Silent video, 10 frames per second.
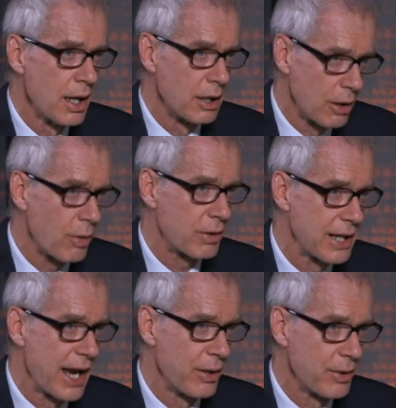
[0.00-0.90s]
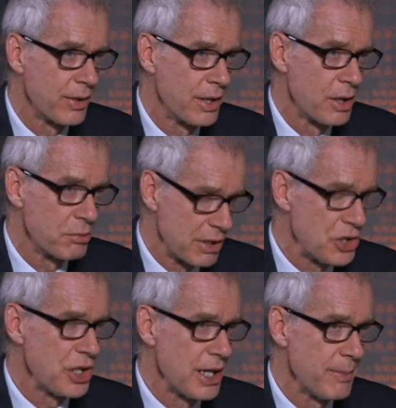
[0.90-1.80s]
lockdown
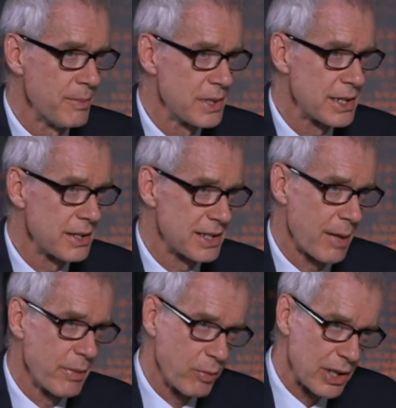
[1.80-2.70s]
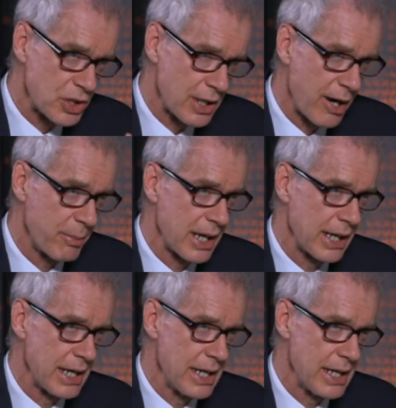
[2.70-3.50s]
regimes, some of which are now being